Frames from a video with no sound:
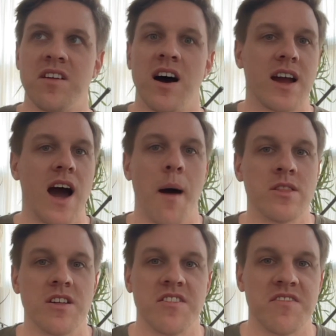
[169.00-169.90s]

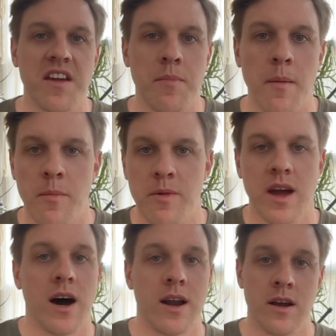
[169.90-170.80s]
commonly seen probably
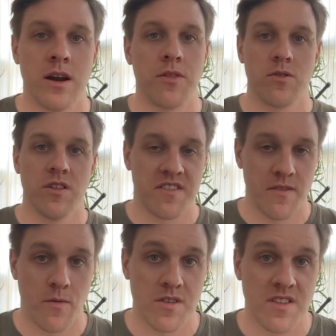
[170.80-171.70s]
on another list
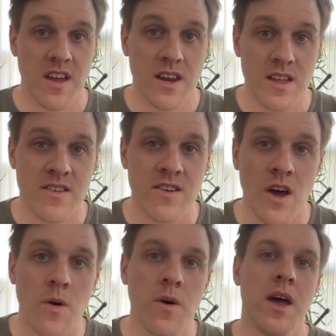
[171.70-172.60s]
of words that you need to
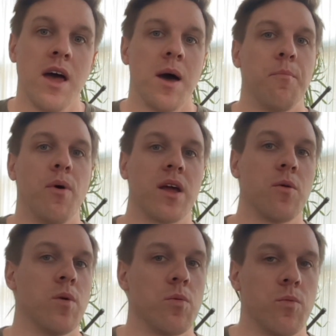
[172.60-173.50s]
know, but it
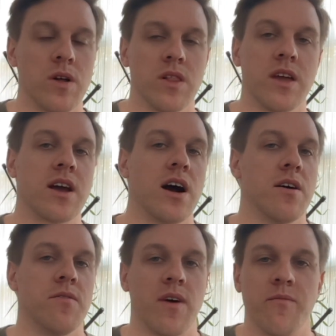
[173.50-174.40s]
will really kind
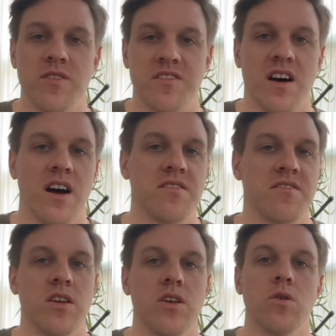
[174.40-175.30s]
of
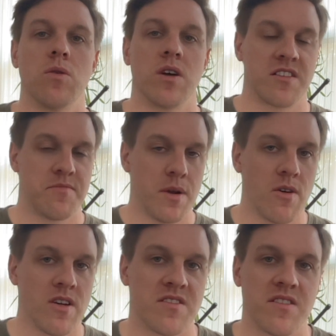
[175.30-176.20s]
emphasize your
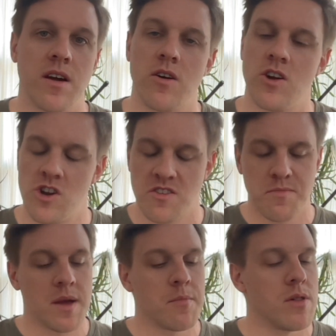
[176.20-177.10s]
experience there, just
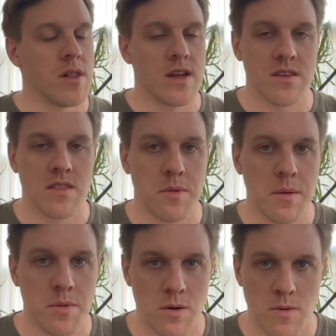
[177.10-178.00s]
being polite to the
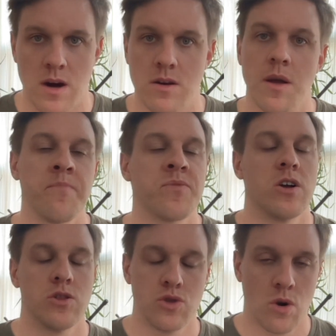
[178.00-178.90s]
people around.
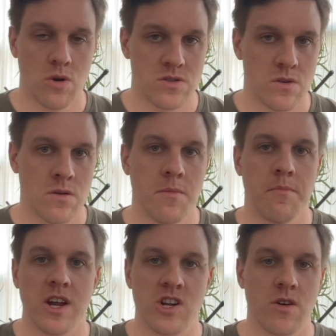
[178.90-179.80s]
Dozo,
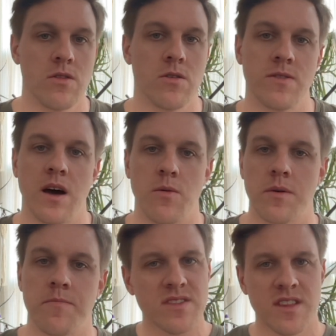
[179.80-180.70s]
make sure you learn that one.
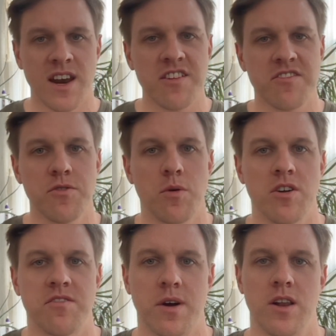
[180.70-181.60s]
The next two
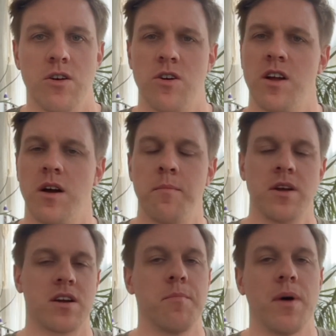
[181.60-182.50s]
words to learn, I'm
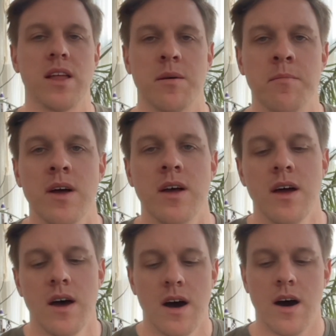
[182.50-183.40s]
going to combine them
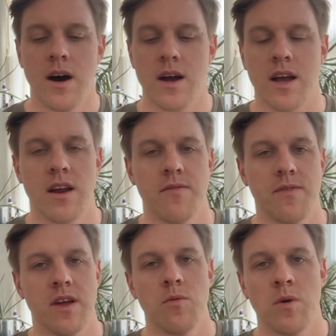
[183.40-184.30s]
kind of
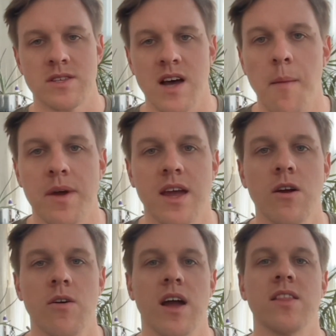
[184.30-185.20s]
in one topic
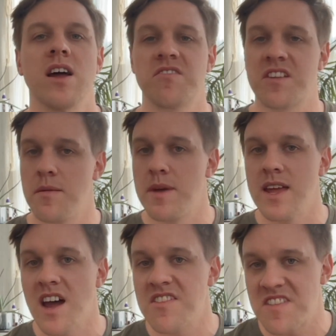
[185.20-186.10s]
here, and that is going to be
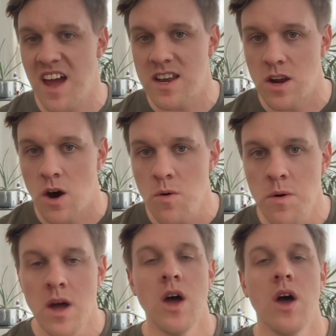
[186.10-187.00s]
yes and no.
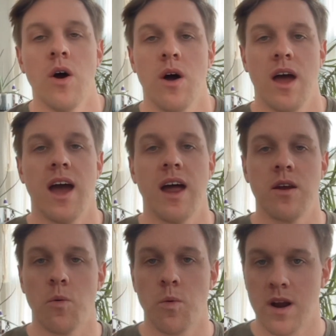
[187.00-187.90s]

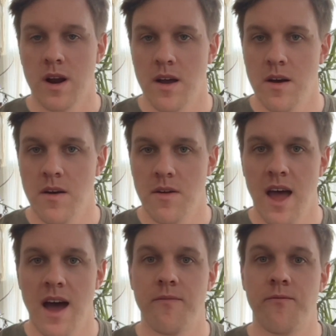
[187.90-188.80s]
And we're going to
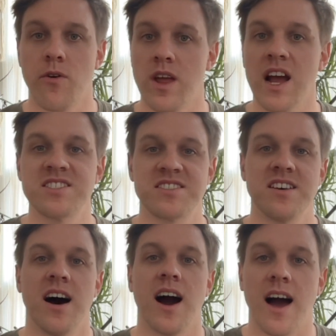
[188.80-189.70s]
have for yes,
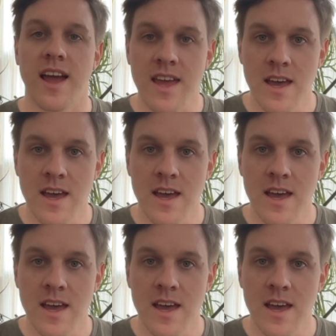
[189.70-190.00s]
hai.